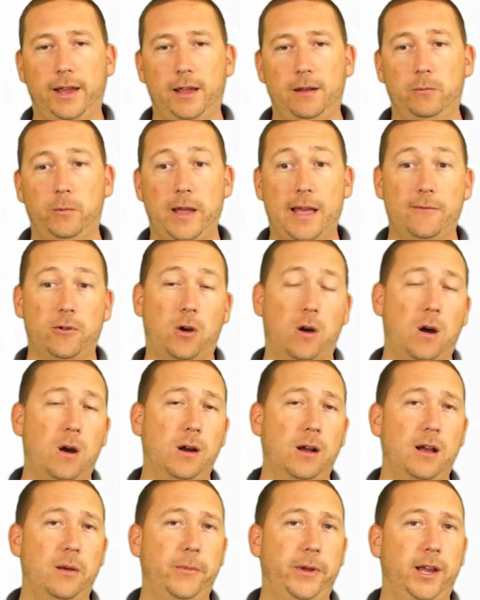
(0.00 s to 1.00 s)
and we have a
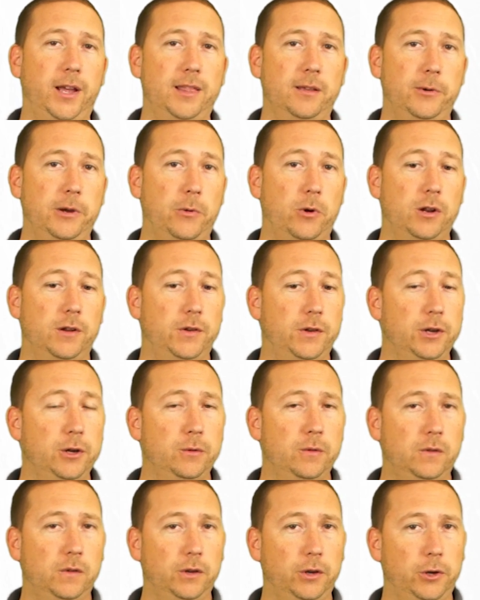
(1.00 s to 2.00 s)
car coming in that we want to
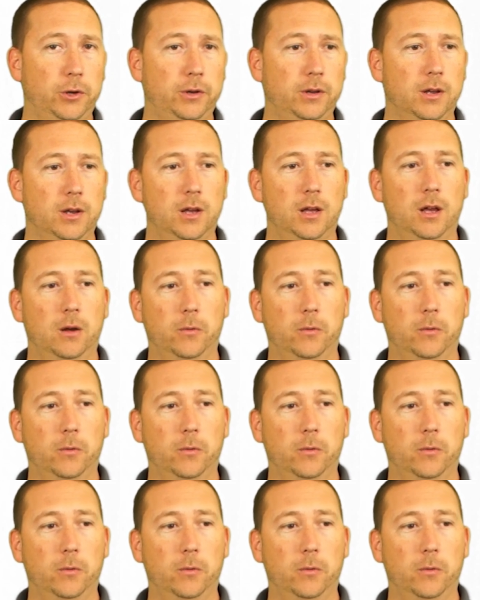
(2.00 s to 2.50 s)
tune soon,